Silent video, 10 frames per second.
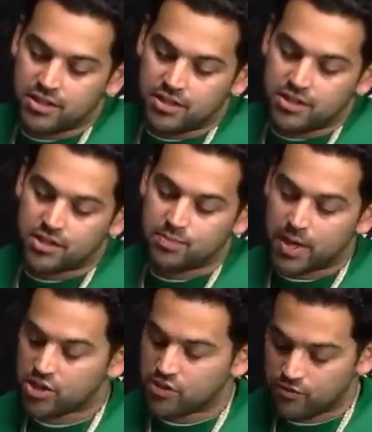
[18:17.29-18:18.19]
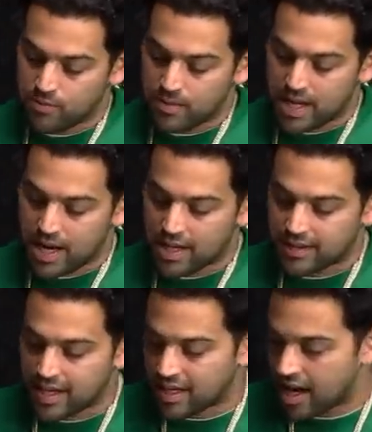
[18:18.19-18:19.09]
special for me, and I
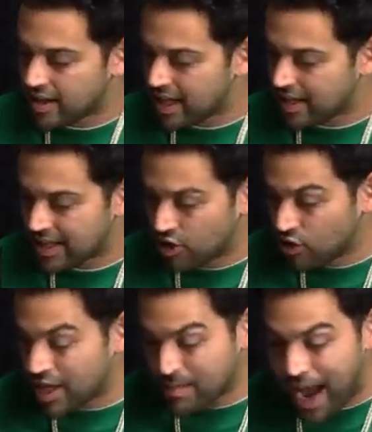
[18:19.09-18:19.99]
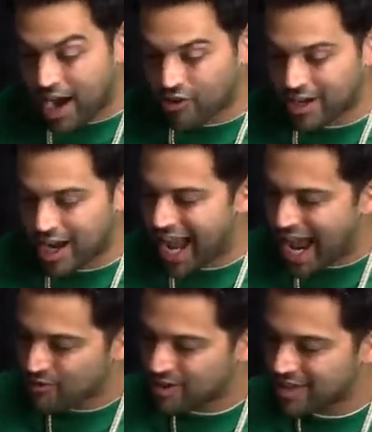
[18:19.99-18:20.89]
thank God. Like looking back on it,
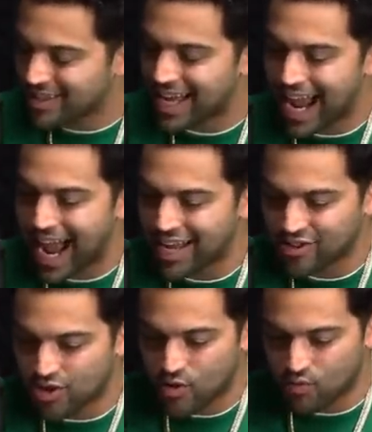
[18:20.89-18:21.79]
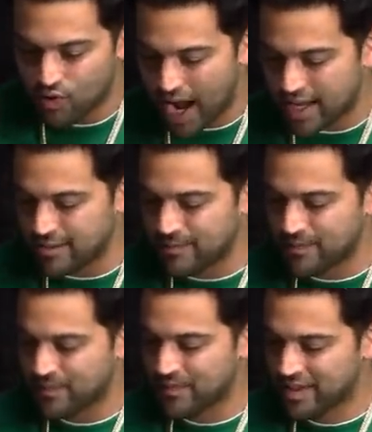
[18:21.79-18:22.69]
everything that had to go right
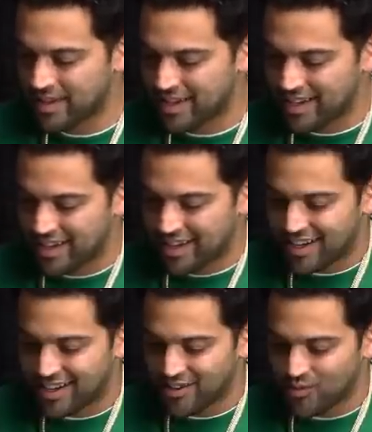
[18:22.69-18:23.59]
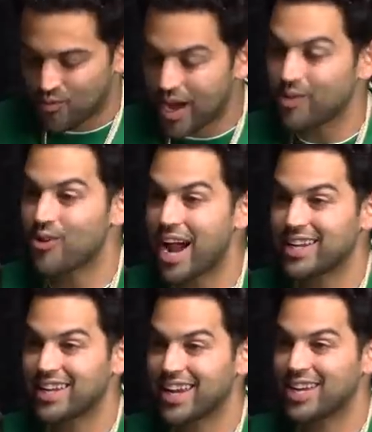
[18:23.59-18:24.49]
went right,
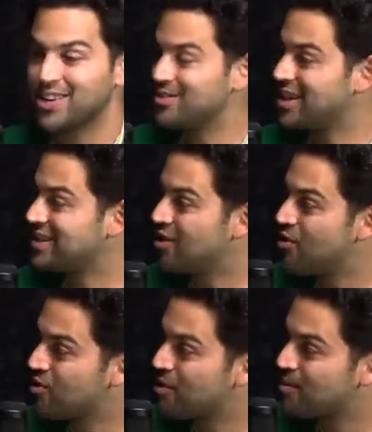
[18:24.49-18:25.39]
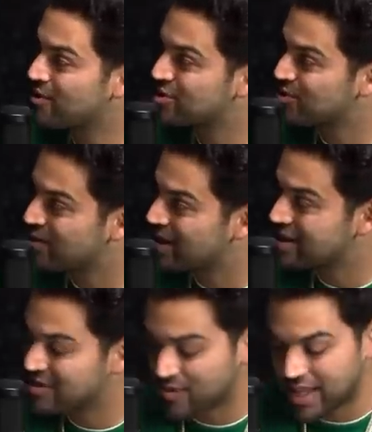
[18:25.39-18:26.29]
and it, the whole commercial went.
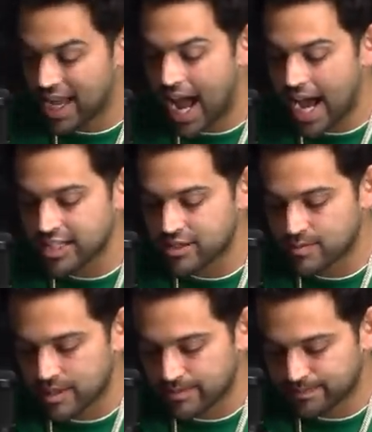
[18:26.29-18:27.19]
Because when they asked me,